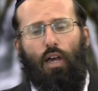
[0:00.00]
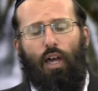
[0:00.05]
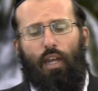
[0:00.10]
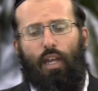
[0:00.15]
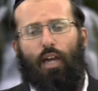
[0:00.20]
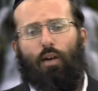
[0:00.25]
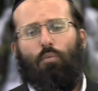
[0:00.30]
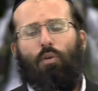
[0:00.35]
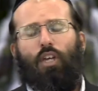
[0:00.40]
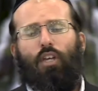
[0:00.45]
And
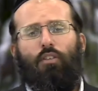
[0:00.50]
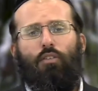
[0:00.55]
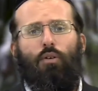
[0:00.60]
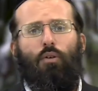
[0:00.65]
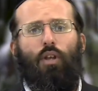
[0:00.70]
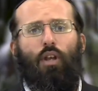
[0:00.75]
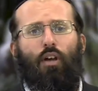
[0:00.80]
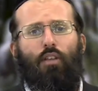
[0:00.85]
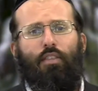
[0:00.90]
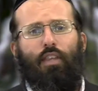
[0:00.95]
that we can
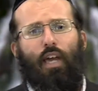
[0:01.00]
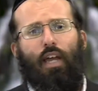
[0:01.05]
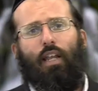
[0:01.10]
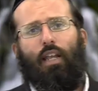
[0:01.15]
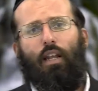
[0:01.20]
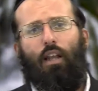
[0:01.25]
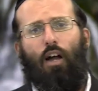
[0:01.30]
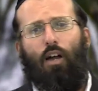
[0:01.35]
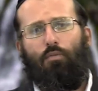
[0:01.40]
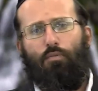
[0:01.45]
do in our
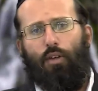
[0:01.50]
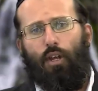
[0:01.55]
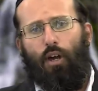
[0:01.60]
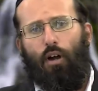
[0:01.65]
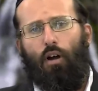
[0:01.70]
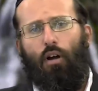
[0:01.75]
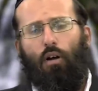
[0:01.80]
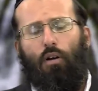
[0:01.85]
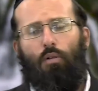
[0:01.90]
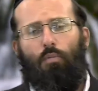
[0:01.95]
daily life, in
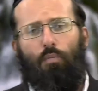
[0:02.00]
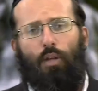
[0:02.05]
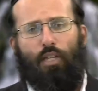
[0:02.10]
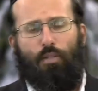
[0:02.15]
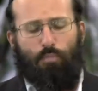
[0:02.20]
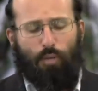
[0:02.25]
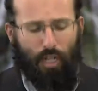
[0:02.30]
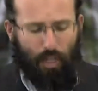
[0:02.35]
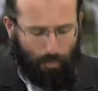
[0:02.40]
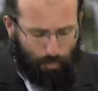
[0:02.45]
our home.
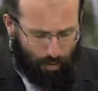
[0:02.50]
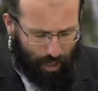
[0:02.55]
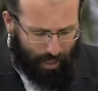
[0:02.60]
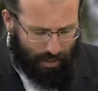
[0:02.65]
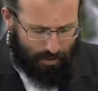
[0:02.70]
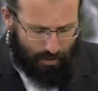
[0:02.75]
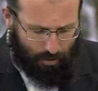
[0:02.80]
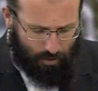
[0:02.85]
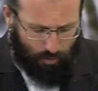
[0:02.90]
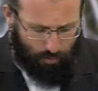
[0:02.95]
Let's bring it
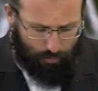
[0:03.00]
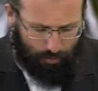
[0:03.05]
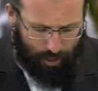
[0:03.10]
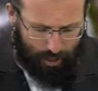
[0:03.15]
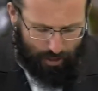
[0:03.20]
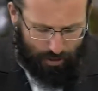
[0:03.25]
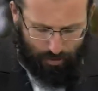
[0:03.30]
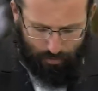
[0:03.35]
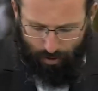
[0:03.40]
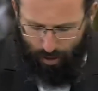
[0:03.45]
practical for
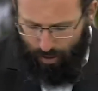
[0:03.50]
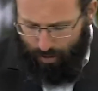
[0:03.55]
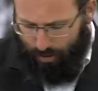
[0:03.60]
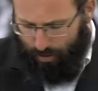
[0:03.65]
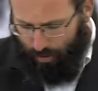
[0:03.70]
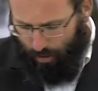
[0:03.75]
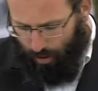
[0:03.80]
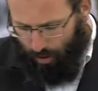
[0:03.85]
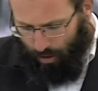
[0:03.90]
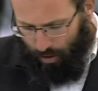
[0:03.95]
each of
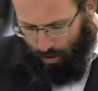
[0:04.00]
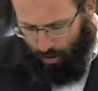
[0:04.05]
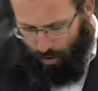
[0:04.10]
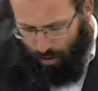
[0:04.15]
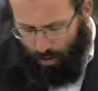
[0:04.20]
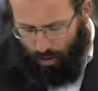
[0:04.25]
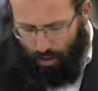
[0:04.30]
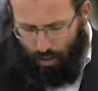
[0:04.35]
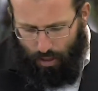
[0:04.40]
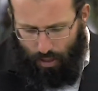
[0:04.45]
us.
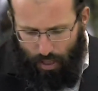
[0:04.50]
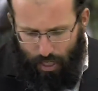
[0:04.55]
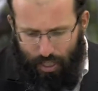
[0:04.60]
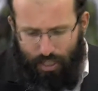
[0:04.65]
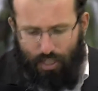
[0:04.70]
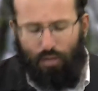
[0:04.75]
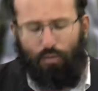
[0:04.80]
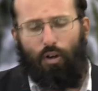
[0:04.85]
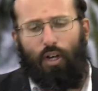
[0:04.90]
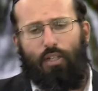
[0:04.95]

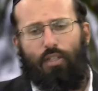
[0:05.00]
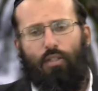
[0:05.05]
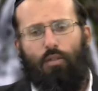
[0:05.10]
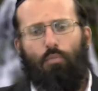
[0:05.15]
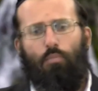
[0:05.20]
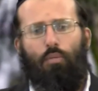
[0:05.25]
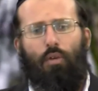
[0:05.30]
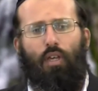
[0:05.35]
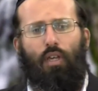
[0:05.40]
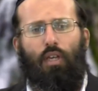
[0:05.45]
Each of us
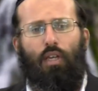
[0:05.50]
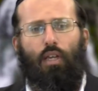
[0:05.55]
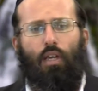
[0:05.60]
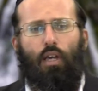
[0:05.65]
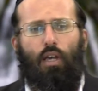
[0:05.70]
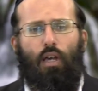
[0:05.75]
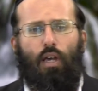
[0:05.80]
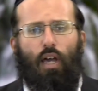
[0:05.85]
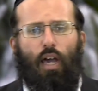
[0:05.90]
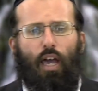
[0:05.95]
can be
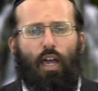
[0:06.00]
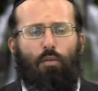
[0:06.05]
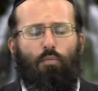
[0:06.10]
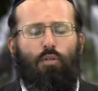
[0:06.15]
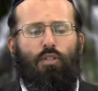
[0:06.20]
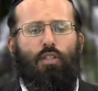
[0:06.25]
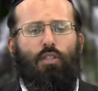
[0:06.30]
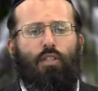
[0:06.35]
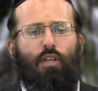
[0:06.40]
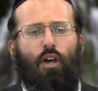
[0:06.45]

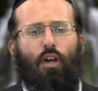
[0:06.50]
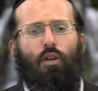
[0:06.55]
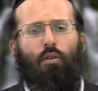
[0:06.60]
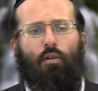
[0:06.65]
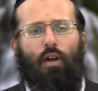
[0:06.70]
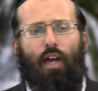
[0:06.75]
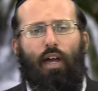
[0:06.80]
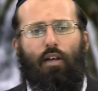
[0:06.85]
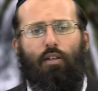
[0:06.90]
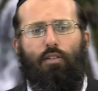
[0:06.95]
able to turn
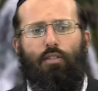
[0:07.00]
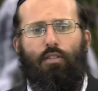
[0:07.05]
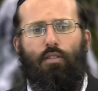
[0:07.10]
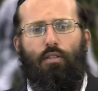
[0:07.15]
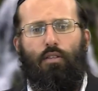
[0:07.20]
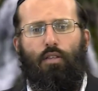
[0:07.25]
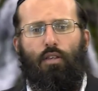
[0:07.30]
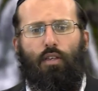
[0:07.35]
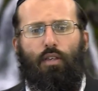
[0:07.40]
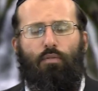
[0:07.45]
around
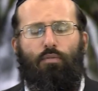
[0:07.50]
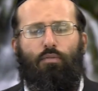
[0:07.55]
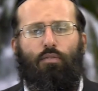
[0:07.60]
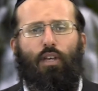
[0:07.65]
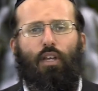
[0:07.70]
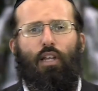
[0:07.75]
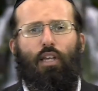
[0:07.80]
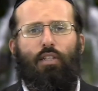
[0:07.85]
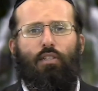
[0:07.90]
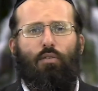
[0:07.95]
the
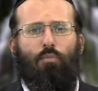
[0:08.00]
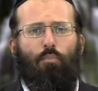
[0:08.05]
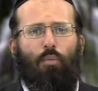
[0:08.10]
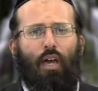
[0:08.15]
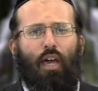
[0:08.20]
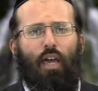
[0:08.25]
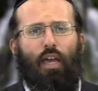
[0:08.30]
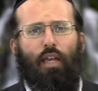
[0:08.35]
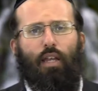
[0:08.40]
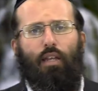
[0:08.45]
feelings of
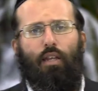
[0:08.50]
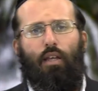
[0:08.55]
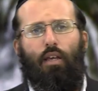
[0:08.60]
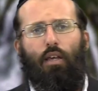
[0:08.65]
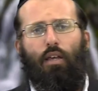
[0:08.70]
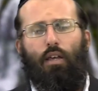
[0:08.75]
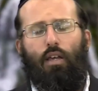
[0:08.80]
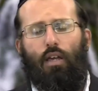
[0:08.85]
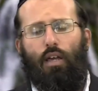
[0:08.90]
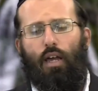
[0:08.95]
pain
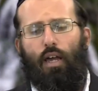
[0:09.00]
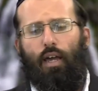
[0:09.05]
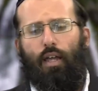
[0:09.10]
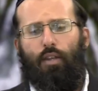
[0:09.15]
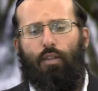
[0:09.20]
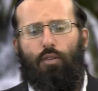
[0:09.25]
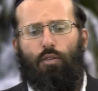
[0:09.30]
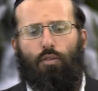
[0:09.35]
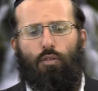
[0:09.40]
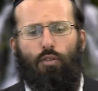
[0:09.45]

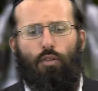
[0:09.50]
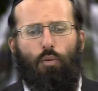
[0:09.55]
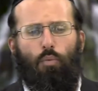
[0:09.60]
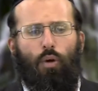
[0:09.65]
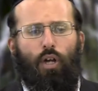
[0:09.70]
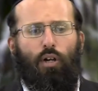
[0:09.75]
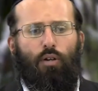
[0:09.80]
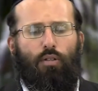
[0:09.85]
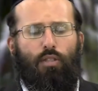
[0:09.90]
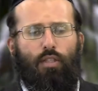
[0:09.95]
and the
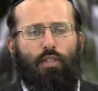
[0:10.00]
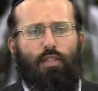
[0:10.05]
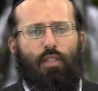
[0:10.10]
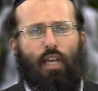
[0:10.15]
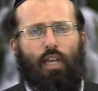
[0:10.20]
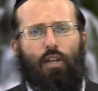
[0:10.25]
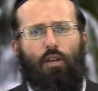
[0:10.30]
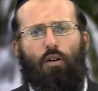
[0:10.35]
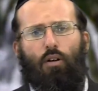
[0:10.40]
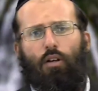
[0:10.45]
will to
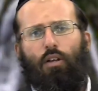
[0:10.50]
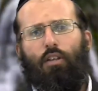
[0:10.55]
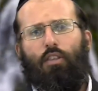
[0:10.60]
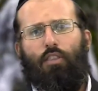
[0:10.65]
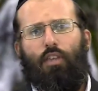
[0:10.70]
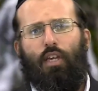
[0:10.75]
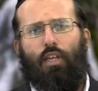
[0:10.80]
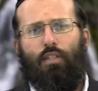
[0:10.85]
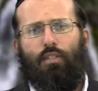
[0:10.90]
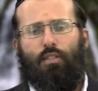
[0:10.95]
say not good
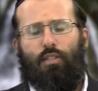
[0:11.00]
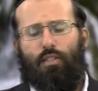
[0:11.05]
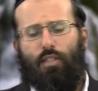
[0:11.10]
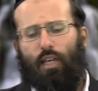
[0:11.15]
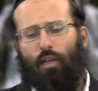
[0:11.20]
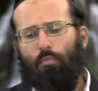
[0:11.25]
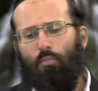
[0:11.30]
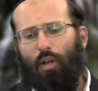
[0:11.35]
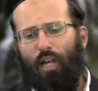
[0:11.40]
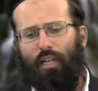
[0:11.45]
things, to
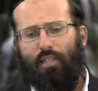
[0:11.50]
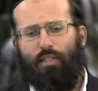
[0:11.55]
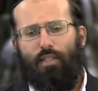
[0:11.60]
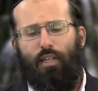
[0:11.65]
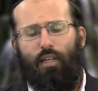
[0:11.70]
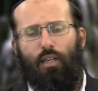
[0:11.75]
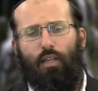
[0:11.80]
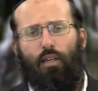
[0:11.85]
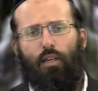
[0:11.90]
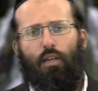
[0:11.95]
say
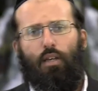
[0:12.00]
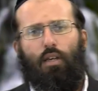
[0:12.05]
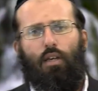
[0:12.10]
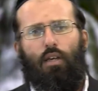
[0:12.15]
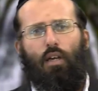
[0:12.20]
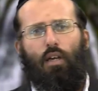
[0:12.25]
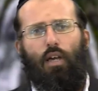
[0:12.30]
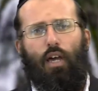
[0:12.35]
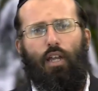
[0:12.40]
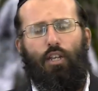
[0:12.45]
blessing.
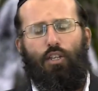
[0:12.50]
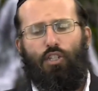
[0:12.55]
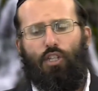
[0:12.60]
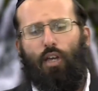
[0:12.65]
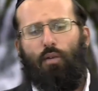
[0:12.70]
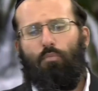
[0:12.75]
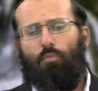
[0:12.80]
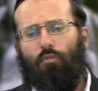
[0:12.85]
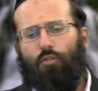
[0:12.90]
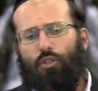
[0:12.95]
And
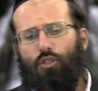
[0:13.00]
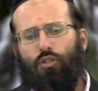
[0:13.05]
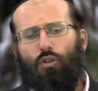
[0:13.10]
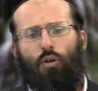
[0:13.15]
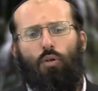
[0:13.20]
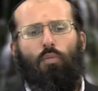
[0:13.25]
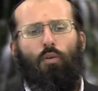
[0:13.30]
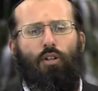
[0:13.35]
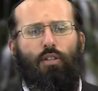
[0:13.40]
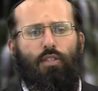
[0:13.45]
Hashem for
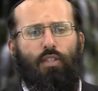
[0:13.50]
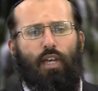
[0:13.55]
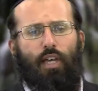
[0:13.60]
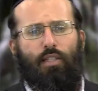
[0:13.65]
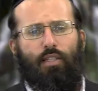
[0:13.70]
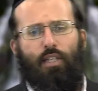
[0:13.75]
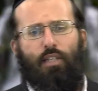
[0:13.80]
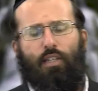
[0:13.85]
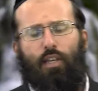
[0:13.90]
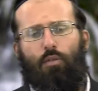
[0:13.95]
sure wants it,
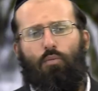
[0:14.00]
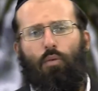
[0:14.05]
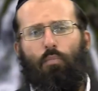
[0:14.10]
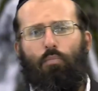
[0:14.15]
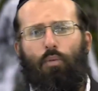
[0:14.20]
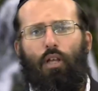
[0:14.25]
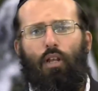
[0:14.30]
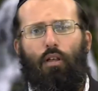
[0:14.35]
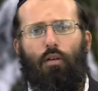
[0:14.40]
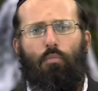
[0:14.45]
as he did with
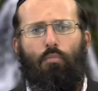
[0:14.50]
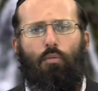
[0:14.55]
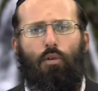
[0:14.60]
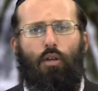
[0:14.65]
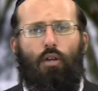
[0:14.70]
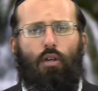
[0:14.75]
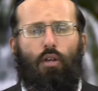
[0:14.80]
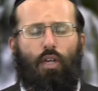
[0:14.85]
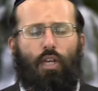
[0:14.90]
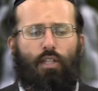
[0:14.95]
Bilam,
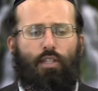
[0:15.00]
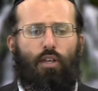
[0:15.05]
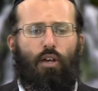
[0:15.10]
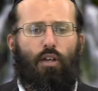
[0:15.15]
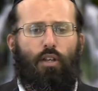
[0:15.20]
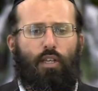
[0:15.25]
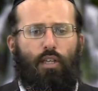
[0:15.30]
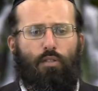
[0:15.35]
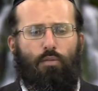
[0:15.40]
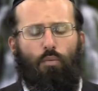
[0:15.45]
he
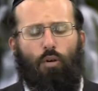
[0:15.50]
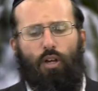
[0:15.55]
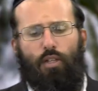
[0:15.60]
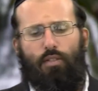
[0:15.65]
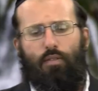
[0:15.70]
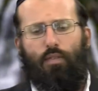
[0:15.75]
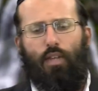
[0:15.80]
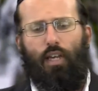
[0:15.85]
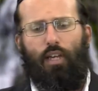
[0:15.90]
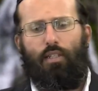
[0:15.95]
turned his
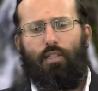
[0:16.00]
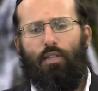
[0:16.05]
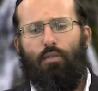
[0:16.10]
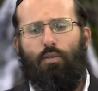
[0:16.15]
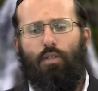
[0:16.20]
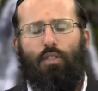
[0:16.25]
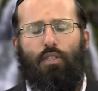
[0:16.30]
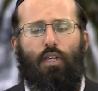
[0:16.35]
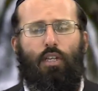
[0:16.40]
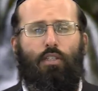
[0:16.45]
words of
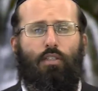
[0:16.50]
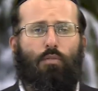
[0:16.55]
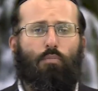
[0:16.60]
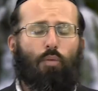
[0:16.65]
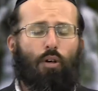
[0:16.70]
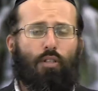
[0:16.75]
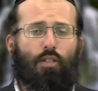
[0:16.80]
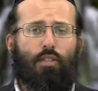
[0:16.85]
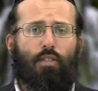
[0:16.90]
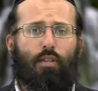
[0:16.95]
negativity into
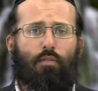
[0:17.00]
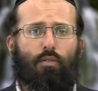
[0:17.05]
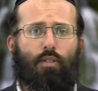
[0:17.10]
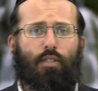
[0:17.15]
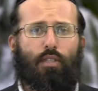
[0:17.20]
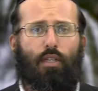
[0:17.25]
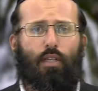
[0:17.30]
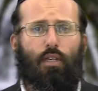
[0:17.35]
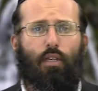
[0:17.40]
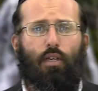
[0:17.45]

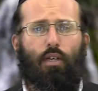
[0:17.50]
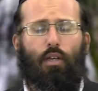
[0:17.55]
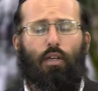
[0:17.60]
positivity.